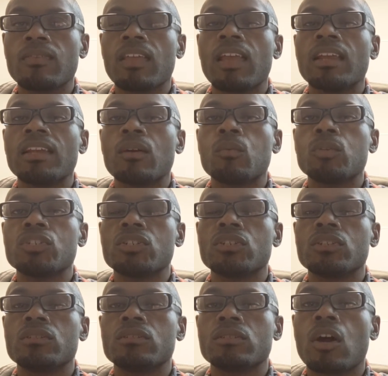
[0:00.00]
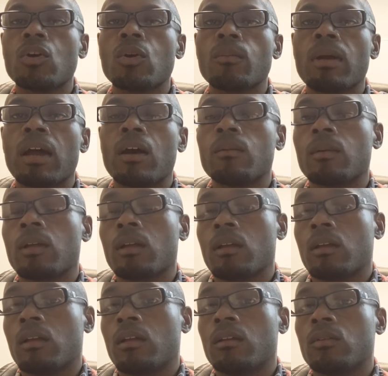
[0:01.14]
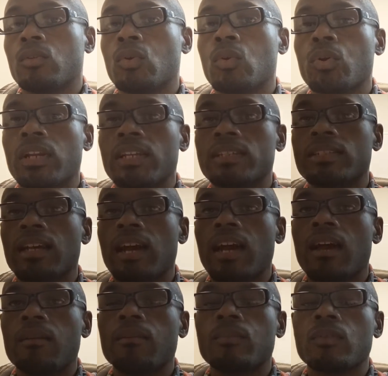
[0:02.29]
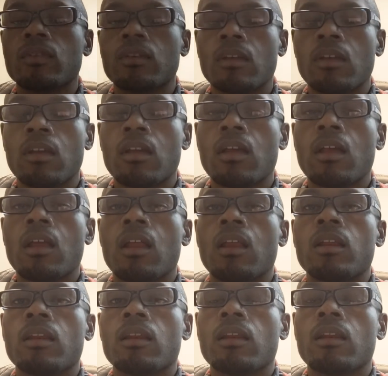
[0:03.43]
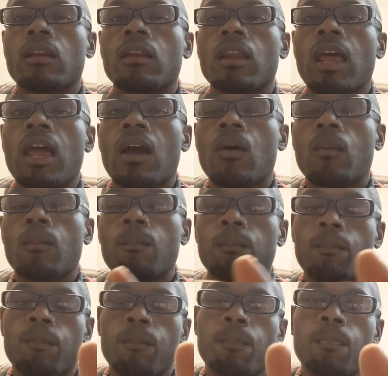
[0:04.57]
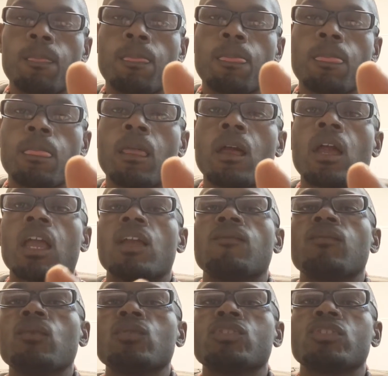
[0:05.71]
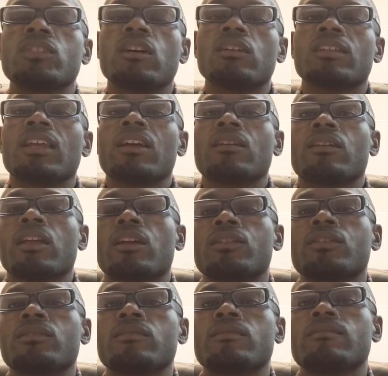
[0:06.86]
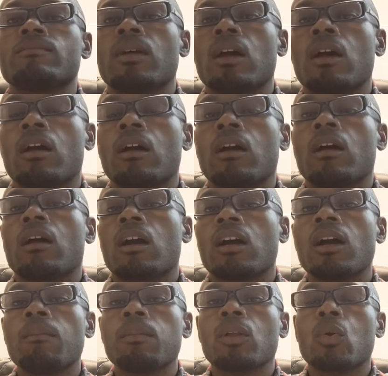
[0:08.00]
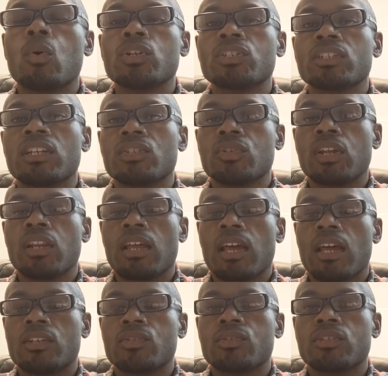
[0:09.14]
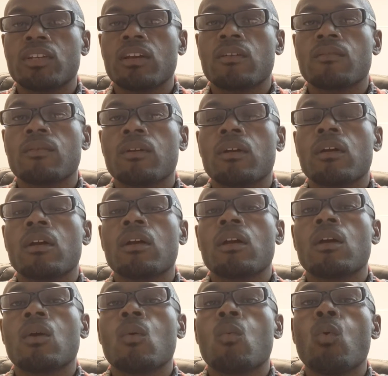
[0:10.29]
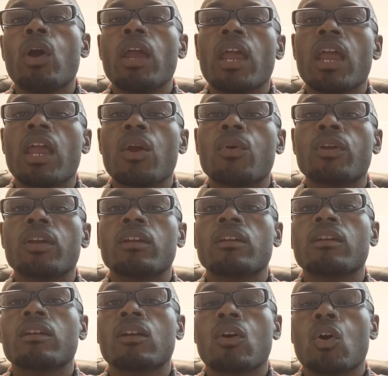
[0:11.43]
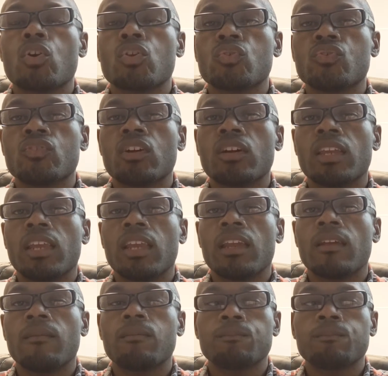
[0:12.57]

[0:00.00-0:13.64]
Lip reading: thing that we should talk about during these times. Now, if you're stuck, there's a couple of questions that you need to ask yourself. What area are you stuck in?